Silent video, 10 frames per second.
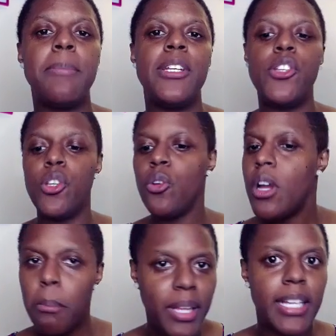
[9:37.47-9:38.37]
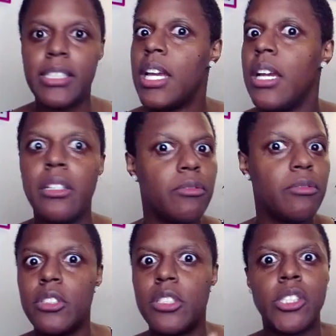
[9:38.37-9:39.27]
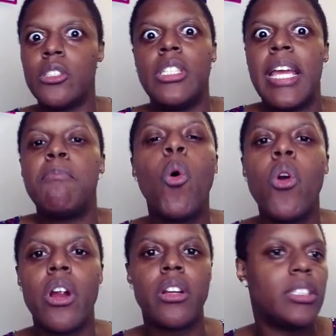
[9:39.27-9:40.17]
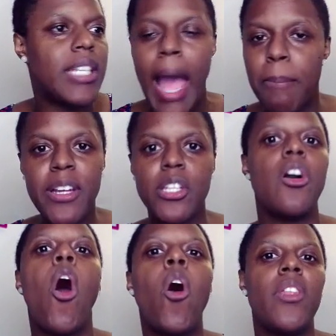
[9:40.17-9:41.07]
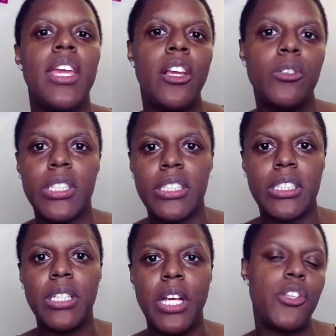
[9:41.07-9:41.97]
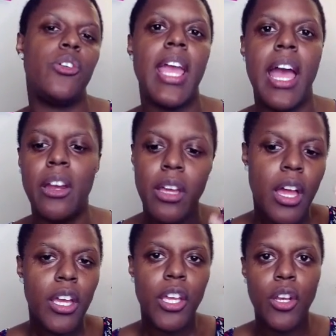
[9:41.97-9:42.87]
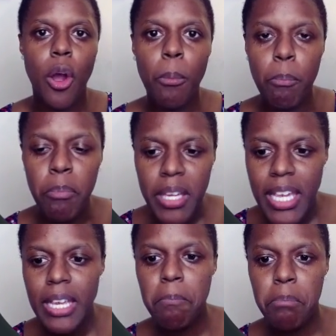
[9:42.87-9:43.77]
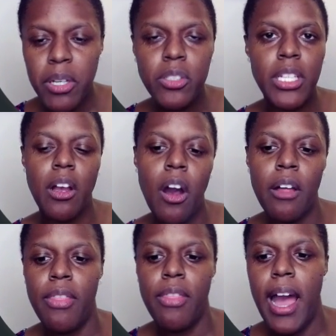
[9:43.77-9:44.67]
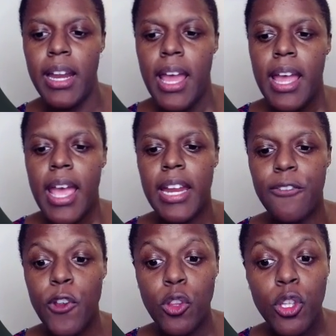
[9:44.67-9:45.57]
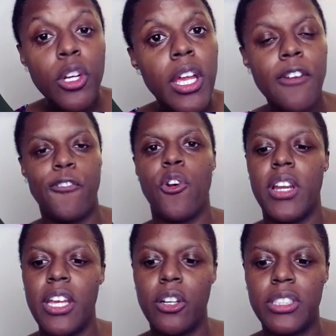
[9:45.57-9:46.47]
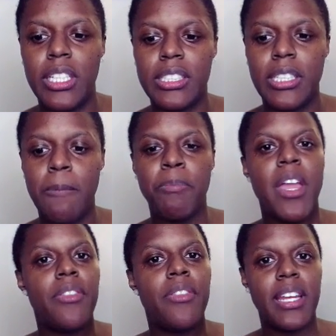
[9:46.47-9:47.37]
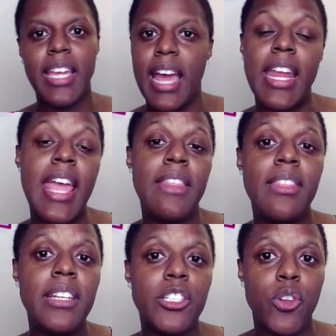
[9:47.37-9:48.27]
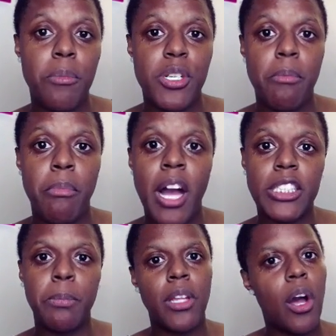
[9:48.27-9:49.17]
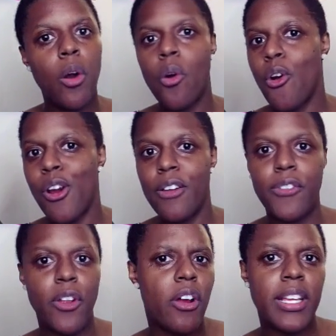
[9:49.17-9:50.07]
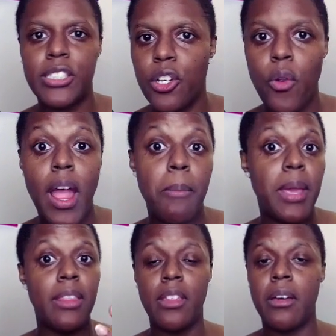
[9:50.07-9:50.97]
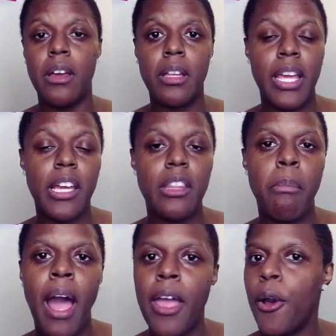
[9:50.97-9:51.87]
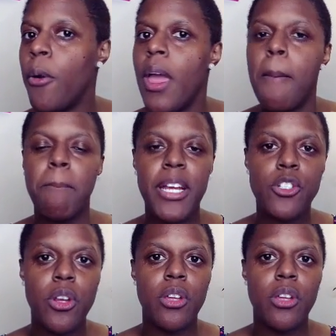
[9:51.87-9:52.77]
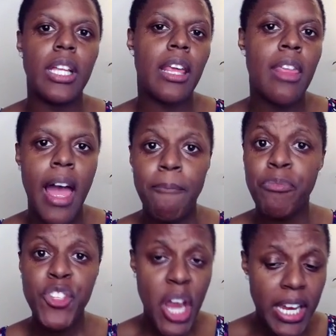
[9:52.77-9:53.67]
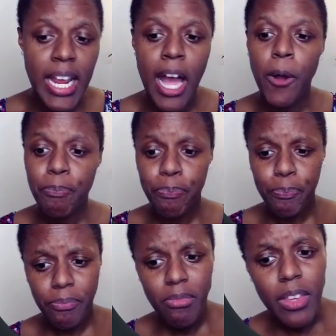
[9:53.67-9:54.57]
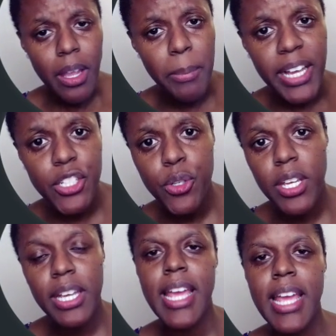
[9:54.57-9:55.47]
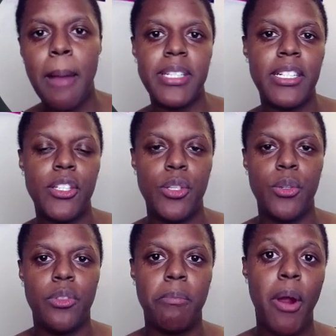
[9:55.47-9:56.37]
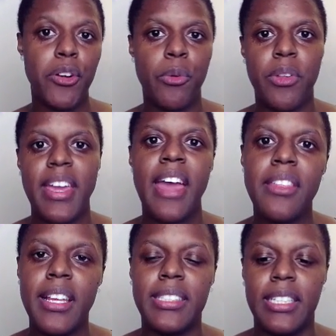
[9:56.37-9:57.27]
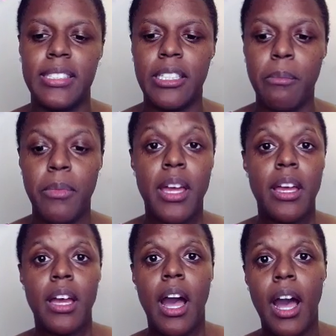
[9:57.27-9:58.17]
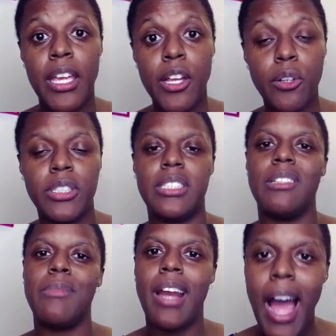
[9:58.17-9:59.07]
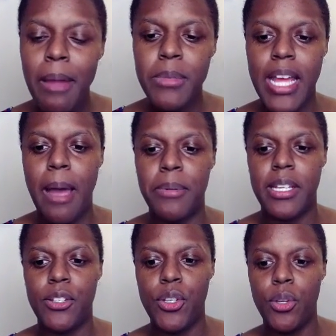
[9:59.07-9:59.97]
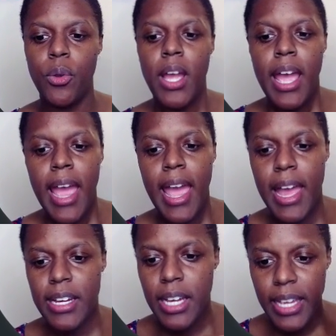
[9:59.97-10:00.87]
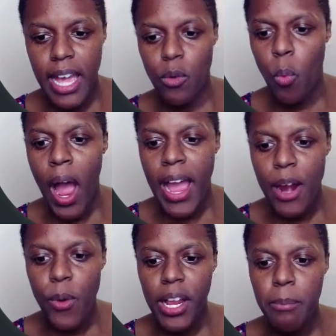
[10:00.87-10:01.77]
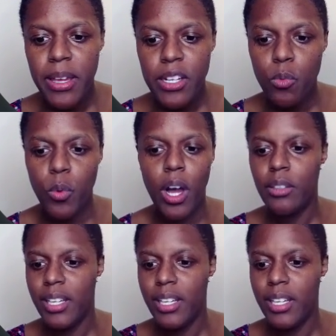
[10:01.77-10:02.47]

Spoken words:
into, please get more. Tap into all the ecosystems that you can, keep building on that. And if you're looking for an ecosystem, then again, in the description box below, or if you're on Instagram, in the link in the bio, make sure you click that. Check it out. because you can get tapped into the Partner with Anthony system, ecosystem that I'm tapped into. And again, why I recommend it? Well,